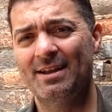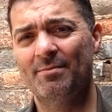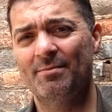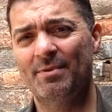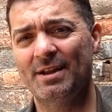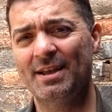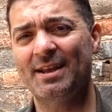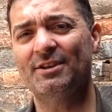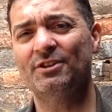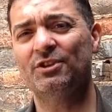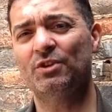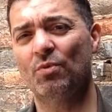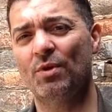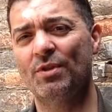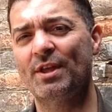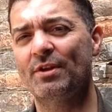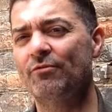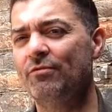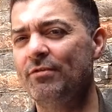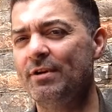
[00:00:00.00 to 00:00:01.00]
but here's the
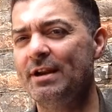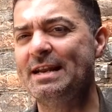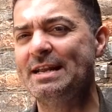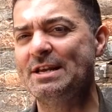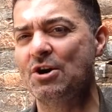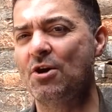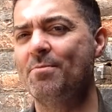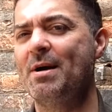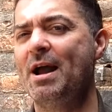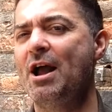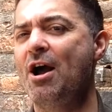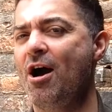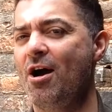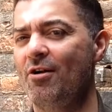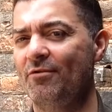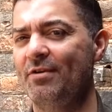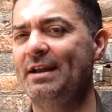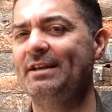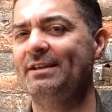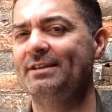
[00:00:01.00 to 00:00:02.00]
one that really got my
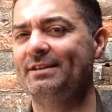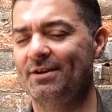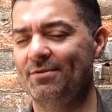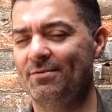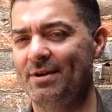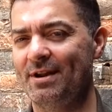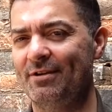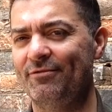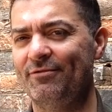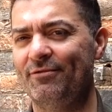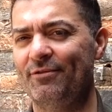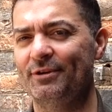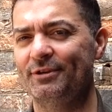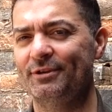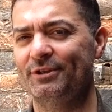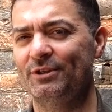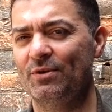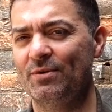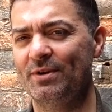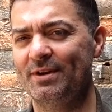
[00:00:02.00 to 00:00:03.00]
heart racing when I
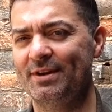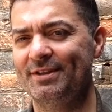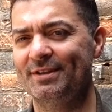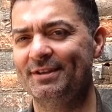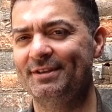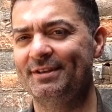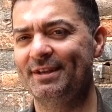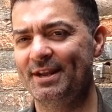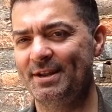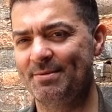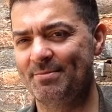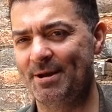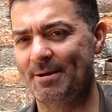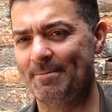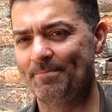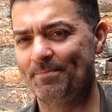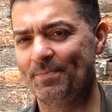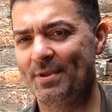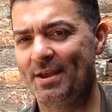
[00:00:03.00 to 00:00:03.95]
first saw it in the cinema.